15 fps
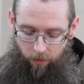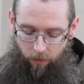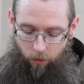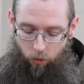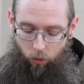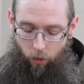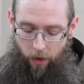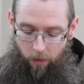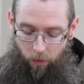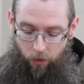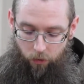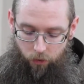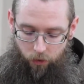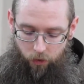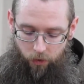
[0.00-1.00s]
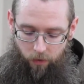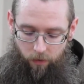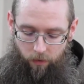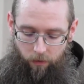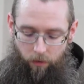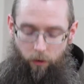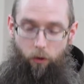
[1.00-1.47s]
the new image,
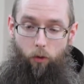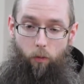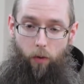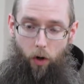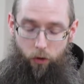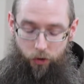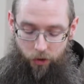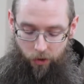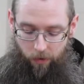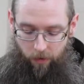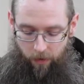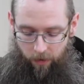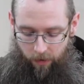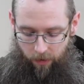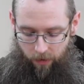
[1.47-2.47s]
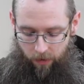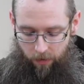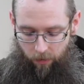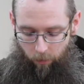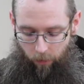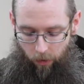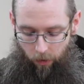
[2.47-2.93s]
the new person
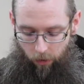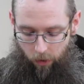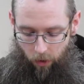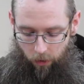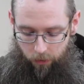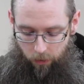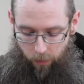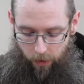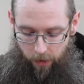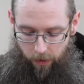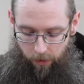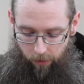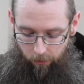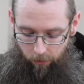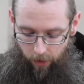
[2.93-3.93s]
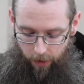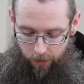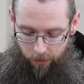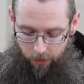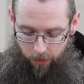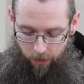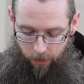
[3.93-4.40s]
we are called to be in
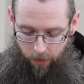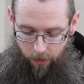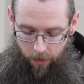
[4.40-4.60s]
Christ.